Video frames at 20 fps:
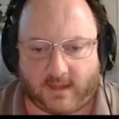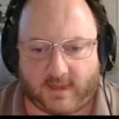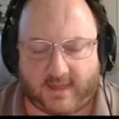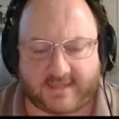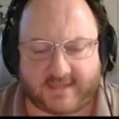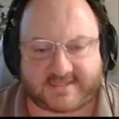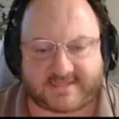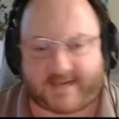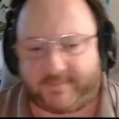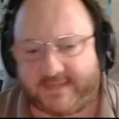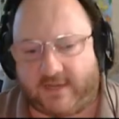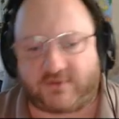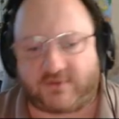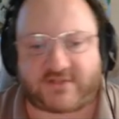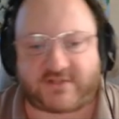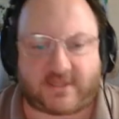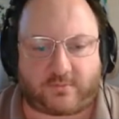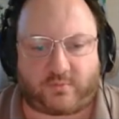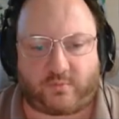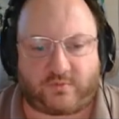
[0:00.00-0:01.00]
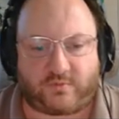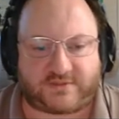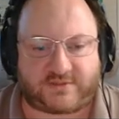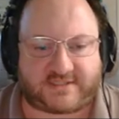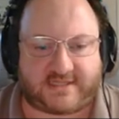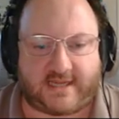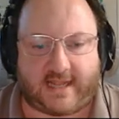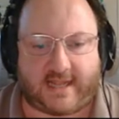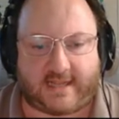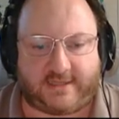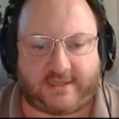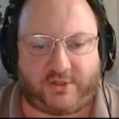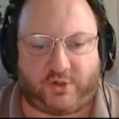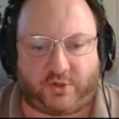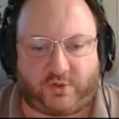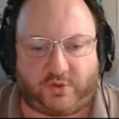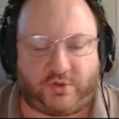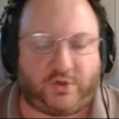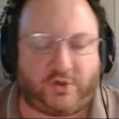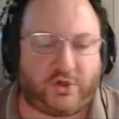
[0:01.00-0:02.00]
Something else that
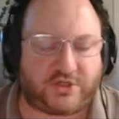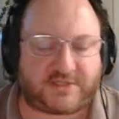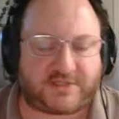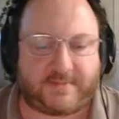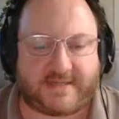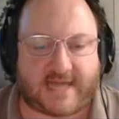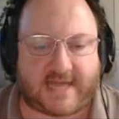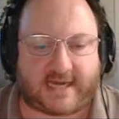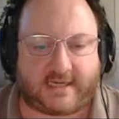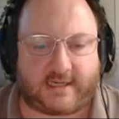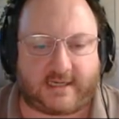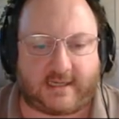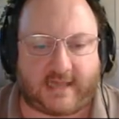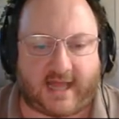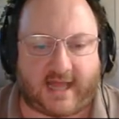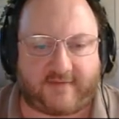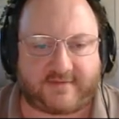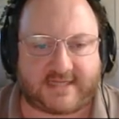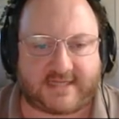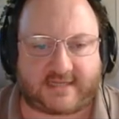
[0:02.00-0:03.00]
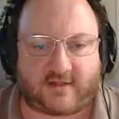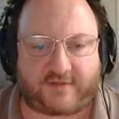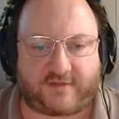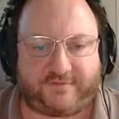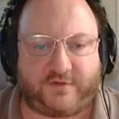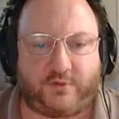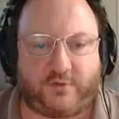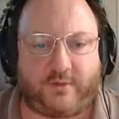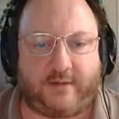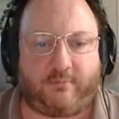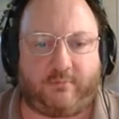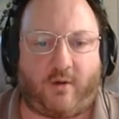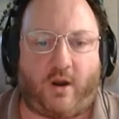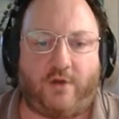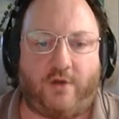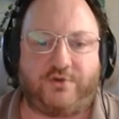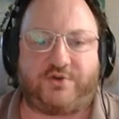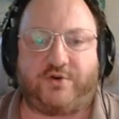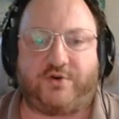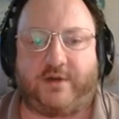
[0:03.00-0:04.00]
used to be done in a lava deck, like Fury
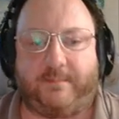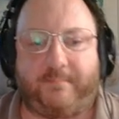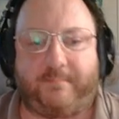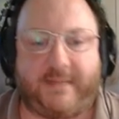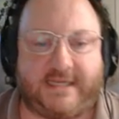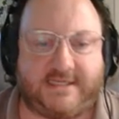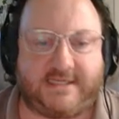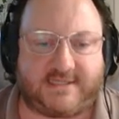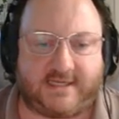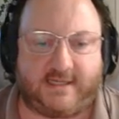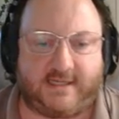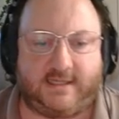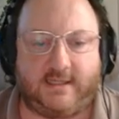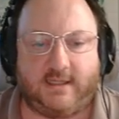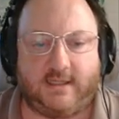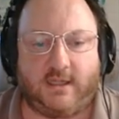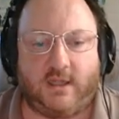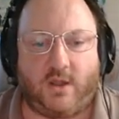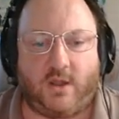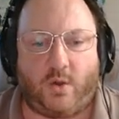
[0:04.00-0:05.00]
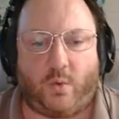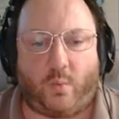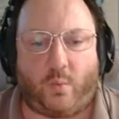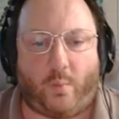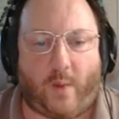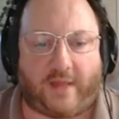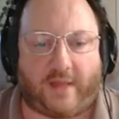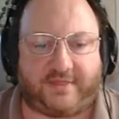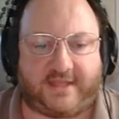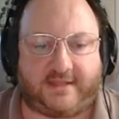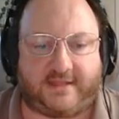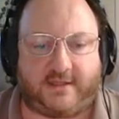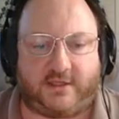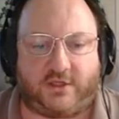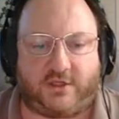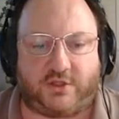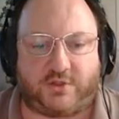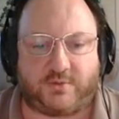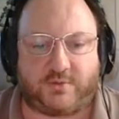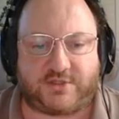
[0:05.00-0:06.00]
Road during beta, one thing that
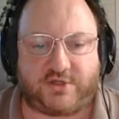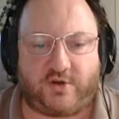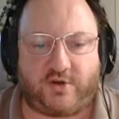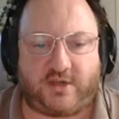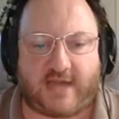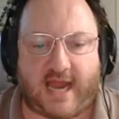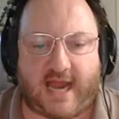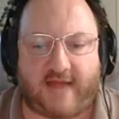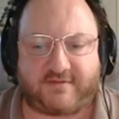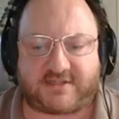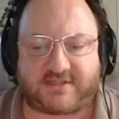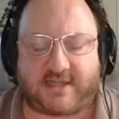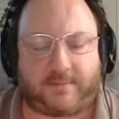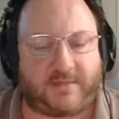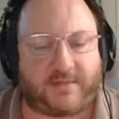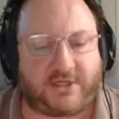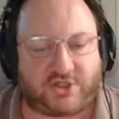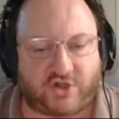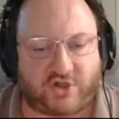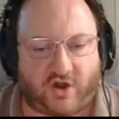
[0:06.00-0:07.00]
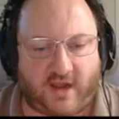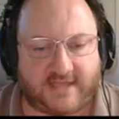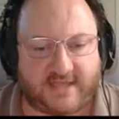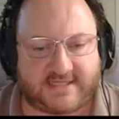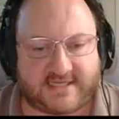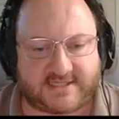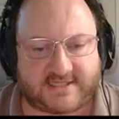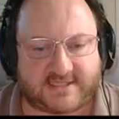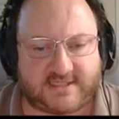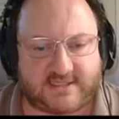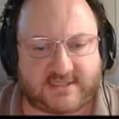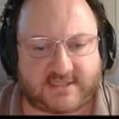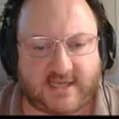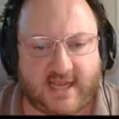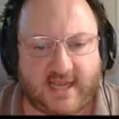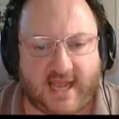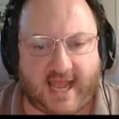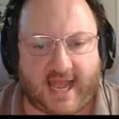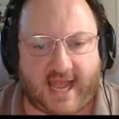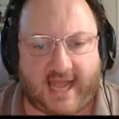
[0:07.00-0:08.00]
you could do is you could have Slumbering Giantesses,
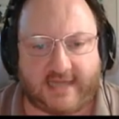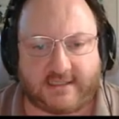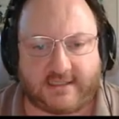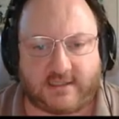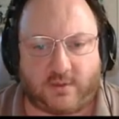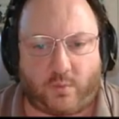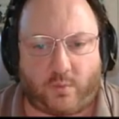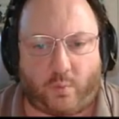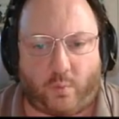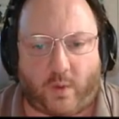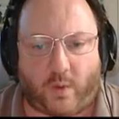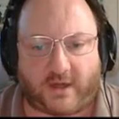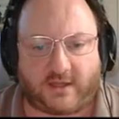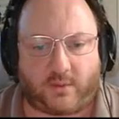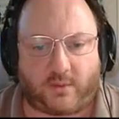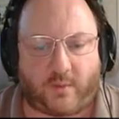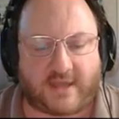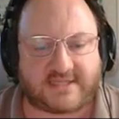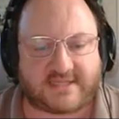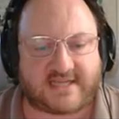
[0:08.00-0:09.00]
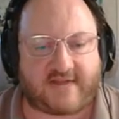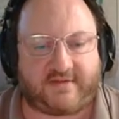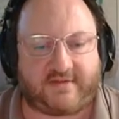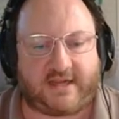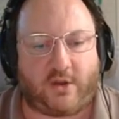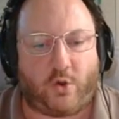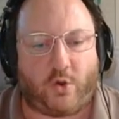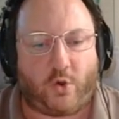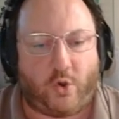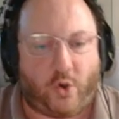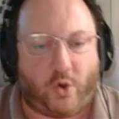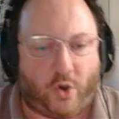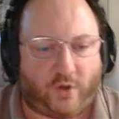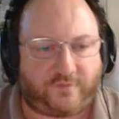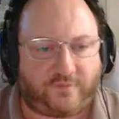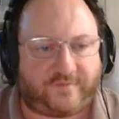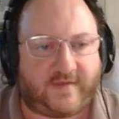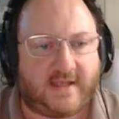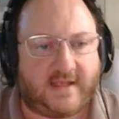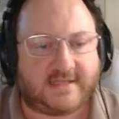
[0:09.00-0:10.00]
and one of the ways of having
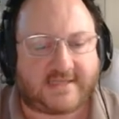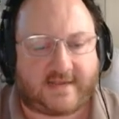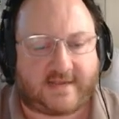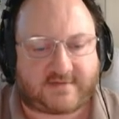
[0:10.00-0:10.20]
Earth to have